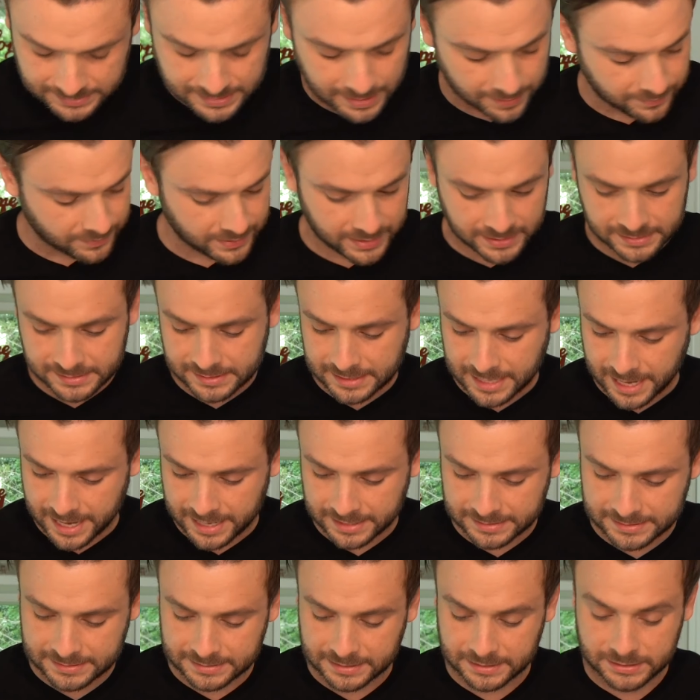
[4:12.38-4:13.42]
nothing
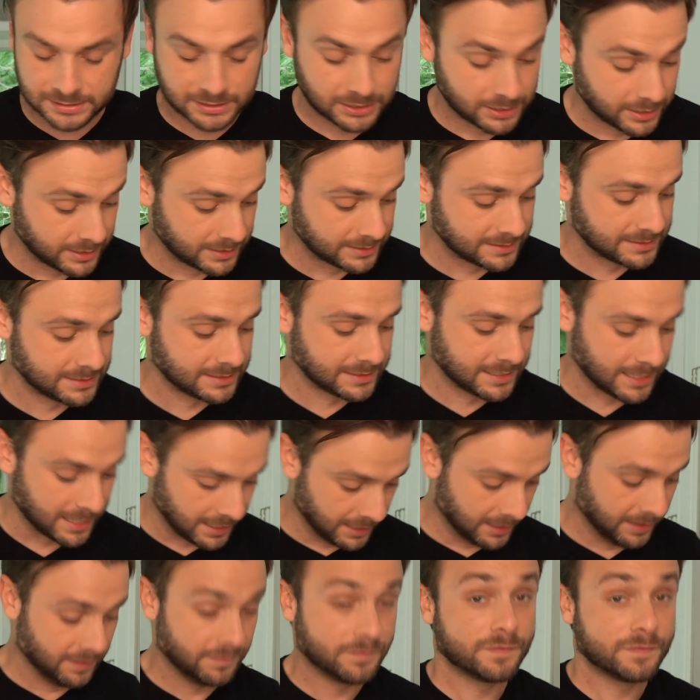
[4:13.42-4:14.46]
tastes as good as skinny